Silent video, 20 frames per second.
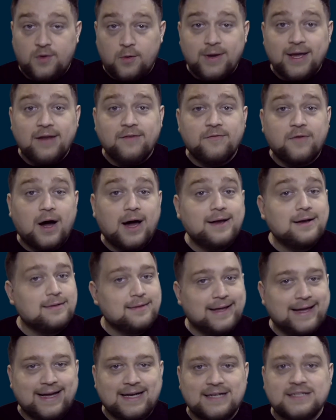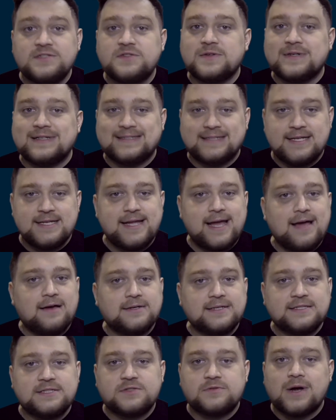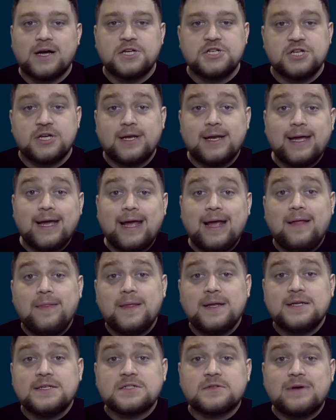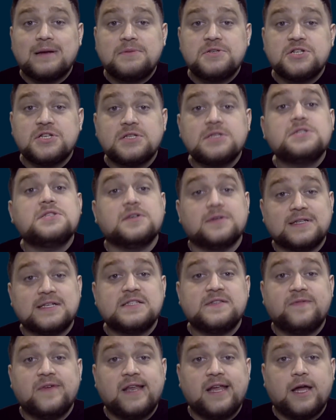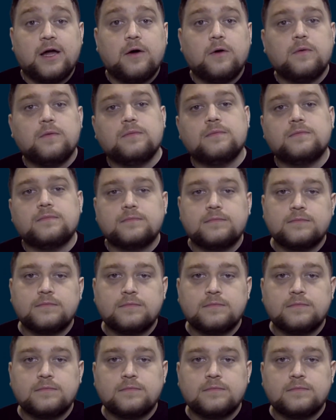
You can find a link to a detailed instruction in the description to this video.